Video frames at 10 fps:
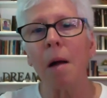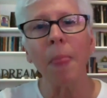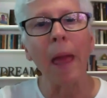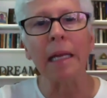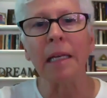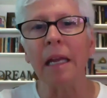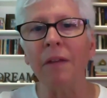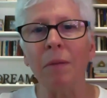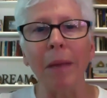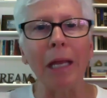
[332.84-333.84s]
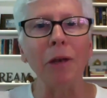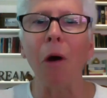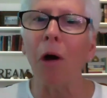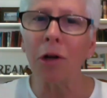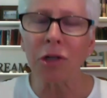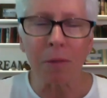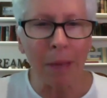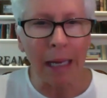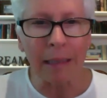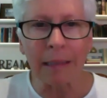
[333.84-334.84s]
They had given me nausea
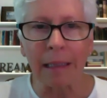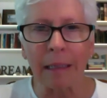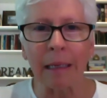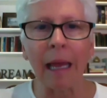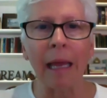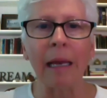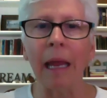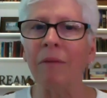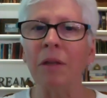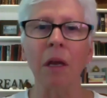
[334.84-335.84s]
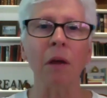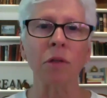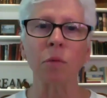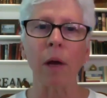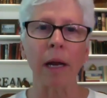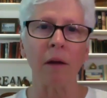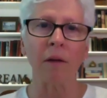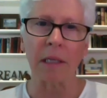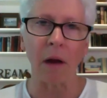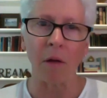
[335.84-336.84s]
medicine and heaven knows what
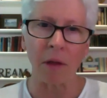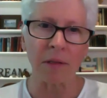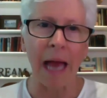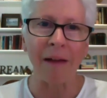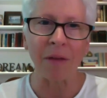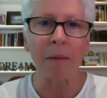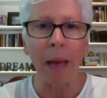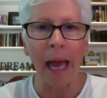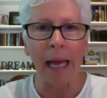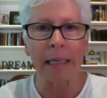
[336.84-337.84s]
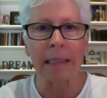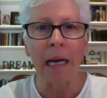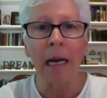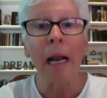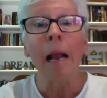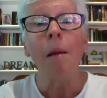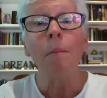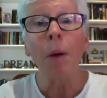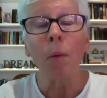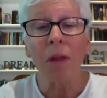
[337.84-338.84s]
else in all those IV bags.
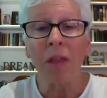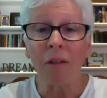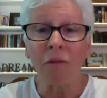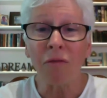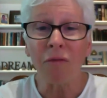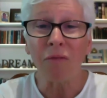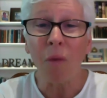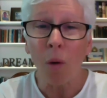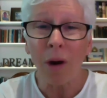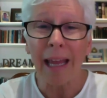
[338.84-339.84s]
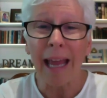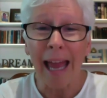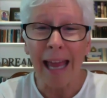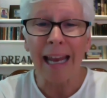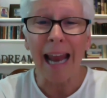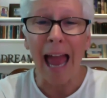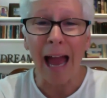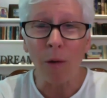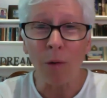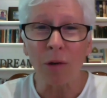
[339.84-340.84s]
But within 48
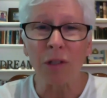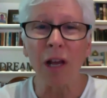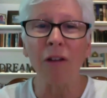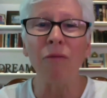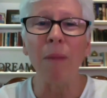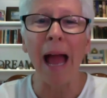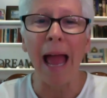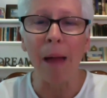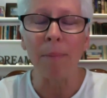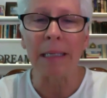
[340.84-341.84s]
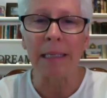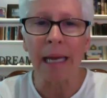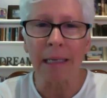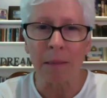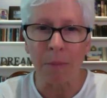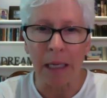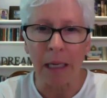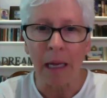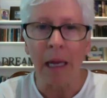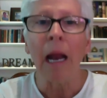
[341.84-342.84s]
hours of my
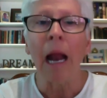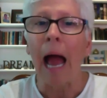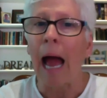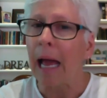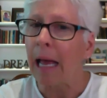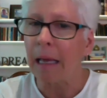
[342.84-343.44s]
appendectomy, I